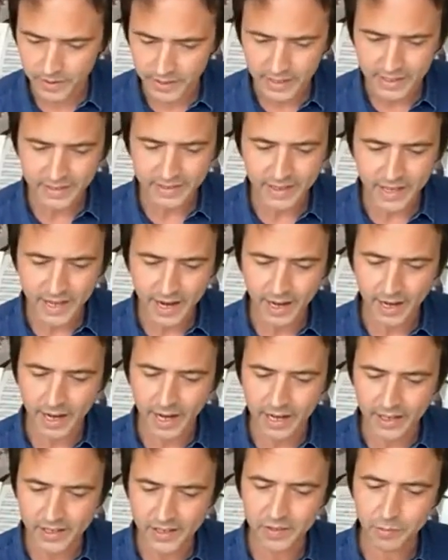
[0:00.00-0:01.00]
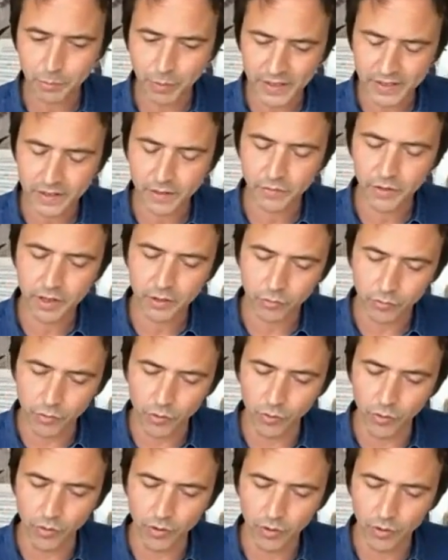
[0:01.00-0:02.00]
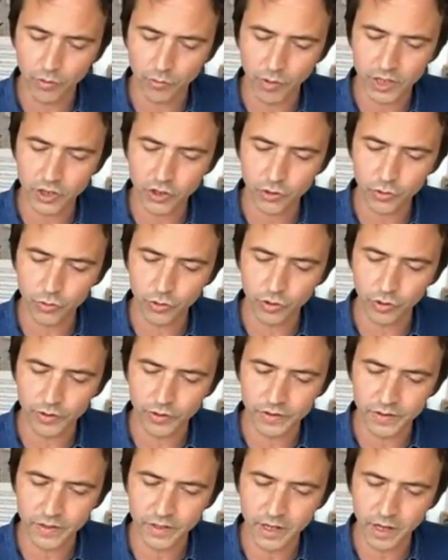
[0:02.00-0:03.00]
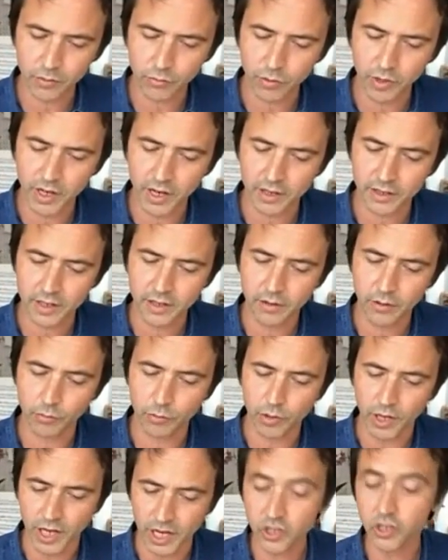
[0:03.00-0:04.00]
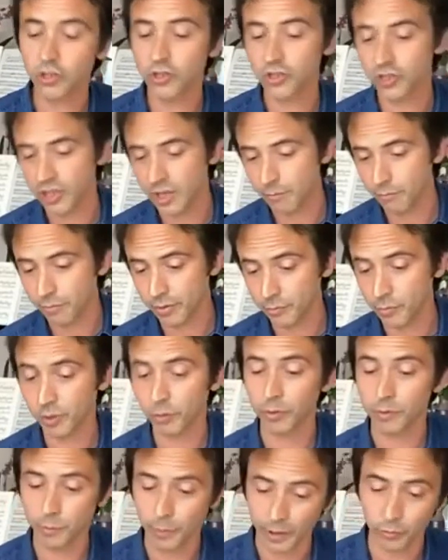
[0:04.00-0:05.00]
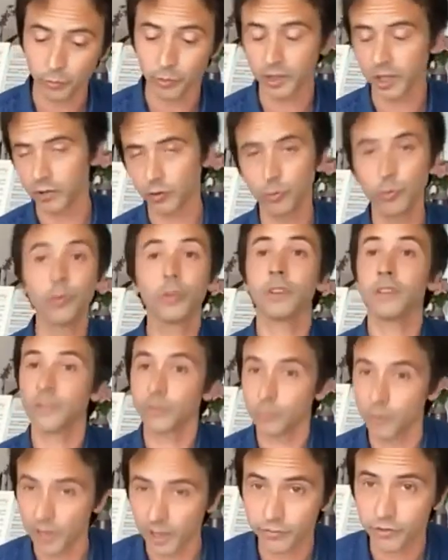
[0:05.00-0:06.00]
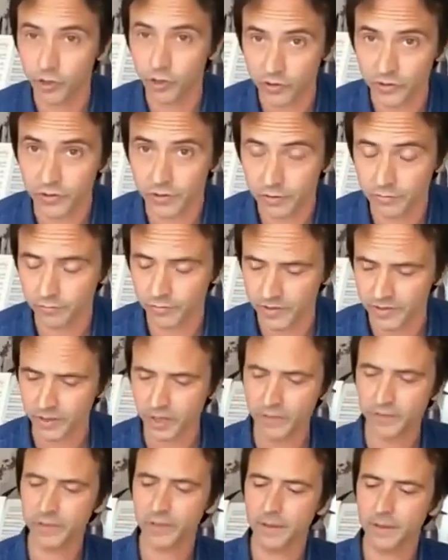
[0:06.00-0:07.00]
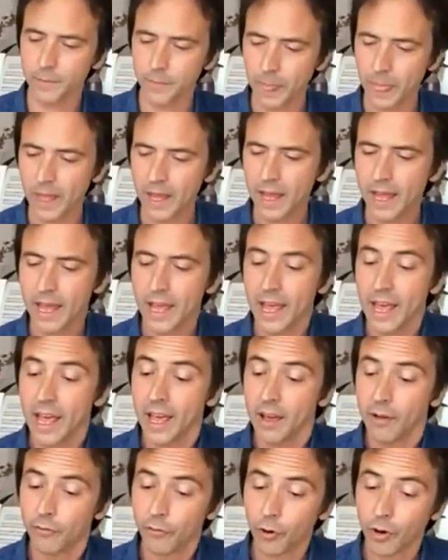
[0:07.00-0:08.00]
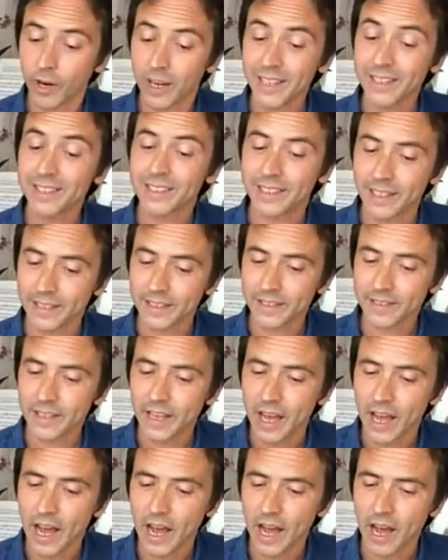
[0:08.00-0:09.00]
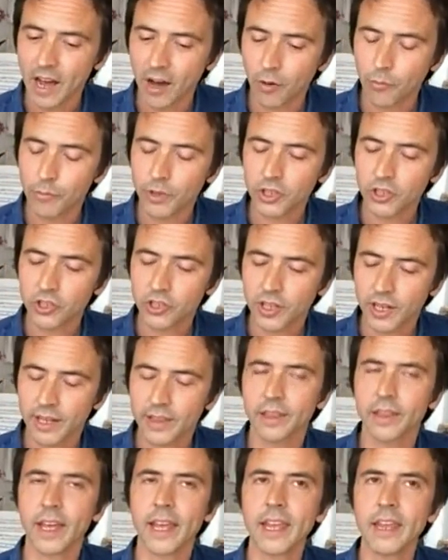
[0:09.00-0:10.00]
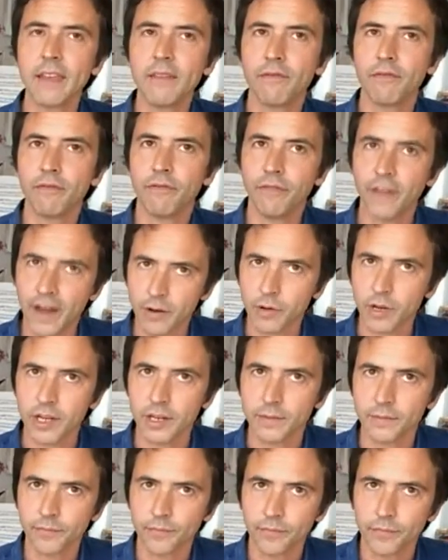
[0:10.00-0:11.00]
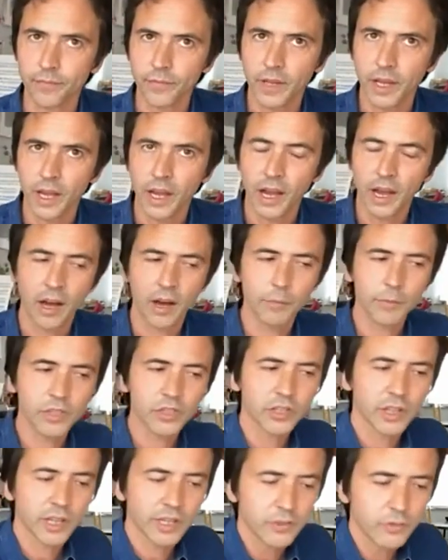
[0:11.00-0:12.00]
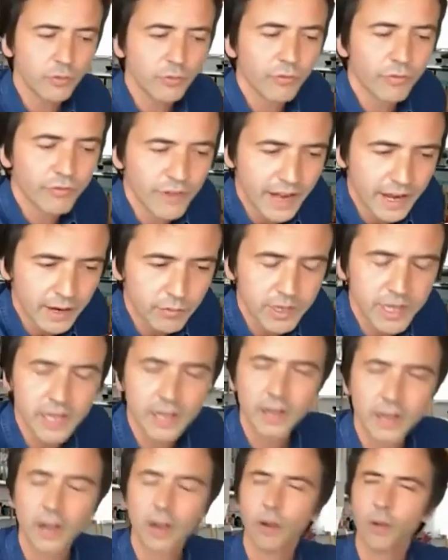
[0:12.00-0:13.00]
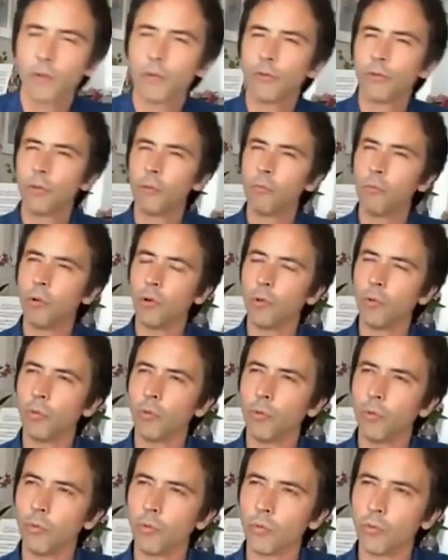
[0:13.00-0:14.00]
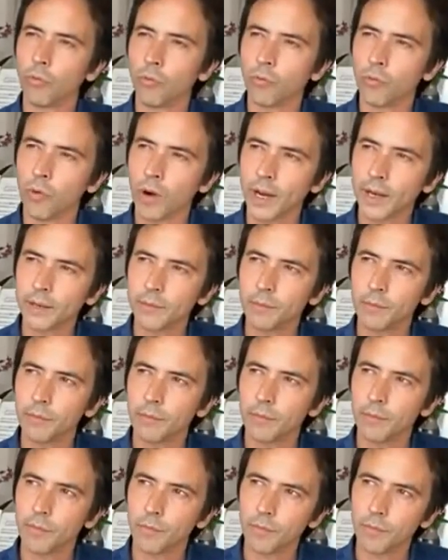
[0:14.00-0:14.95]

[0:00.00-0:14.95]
is there any specific rule one should consider regarding the relationship between part 1 and 2? This we have just discussed. For instance, how much can they vary? How much can you vary from one